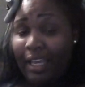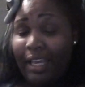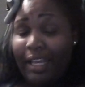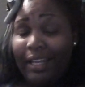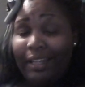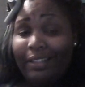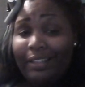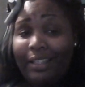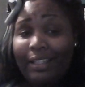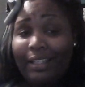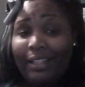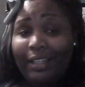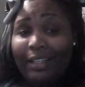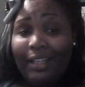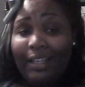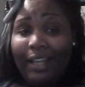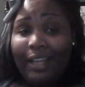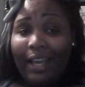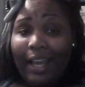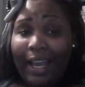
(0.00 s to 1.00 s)

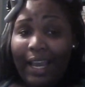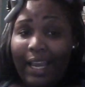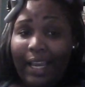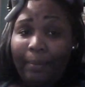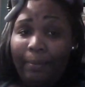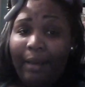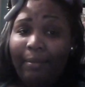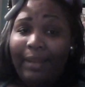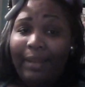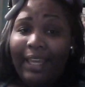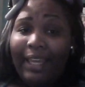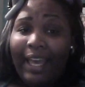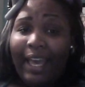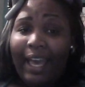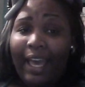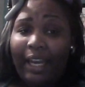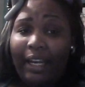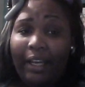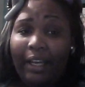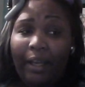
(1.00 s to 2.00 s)
Tonight, Bobby had
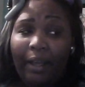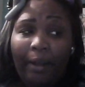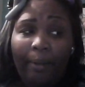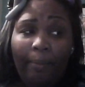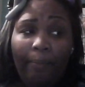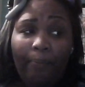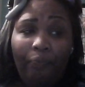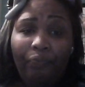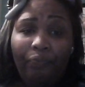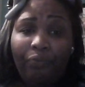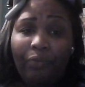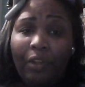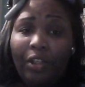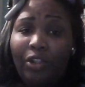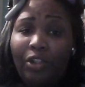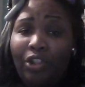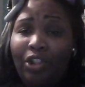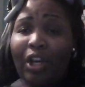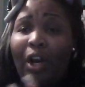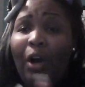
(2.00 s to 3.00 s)
a
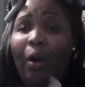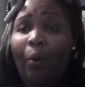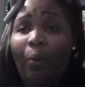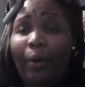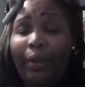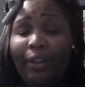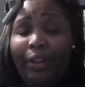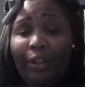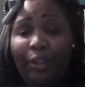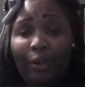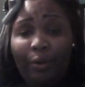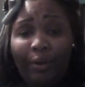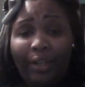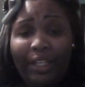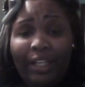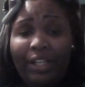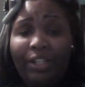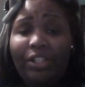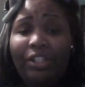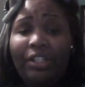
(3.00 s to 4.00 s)
show with New
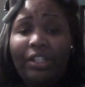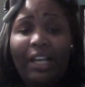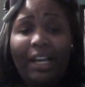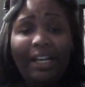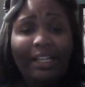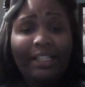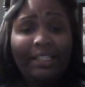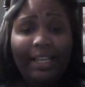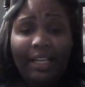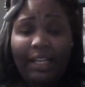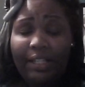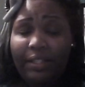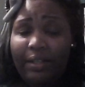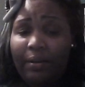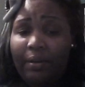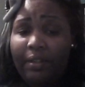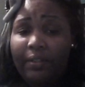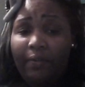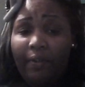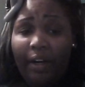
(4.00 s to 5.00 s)
Edition. Like I said, he's on his
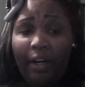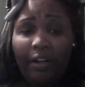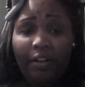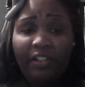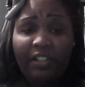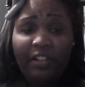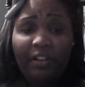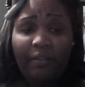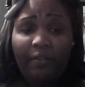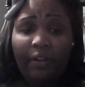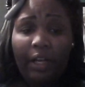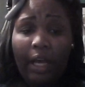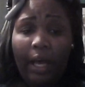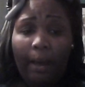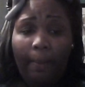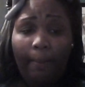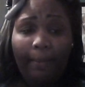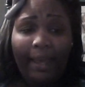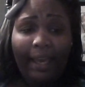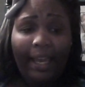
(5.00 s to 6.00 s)
verge of a
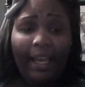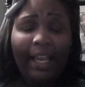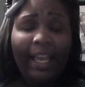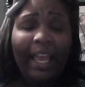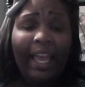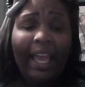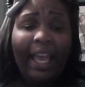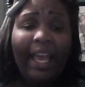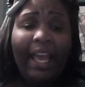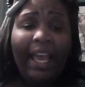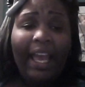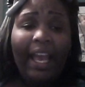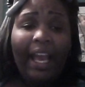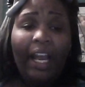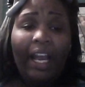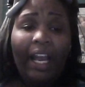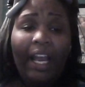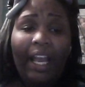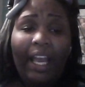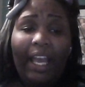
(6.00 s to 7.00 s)
comeback,
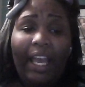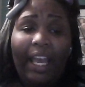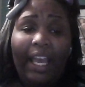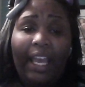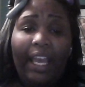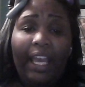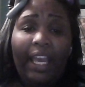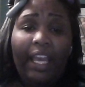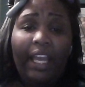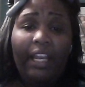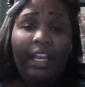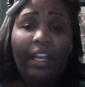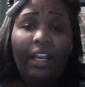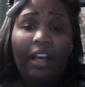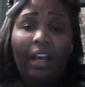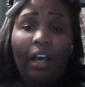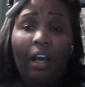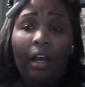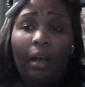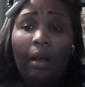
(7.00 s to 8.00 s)
and
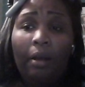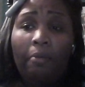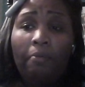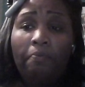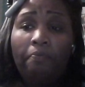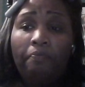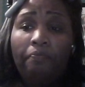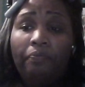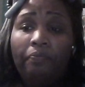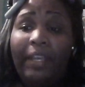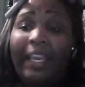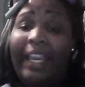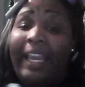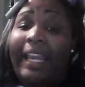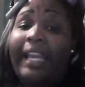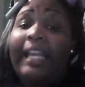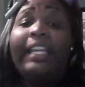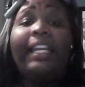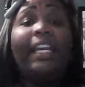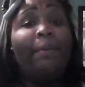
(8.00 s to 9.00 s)
he did
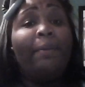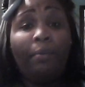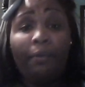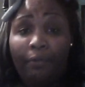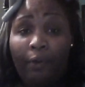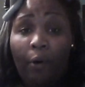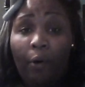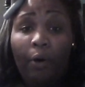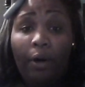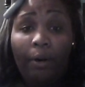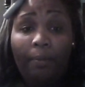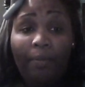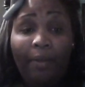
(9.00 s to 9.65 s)
perform. A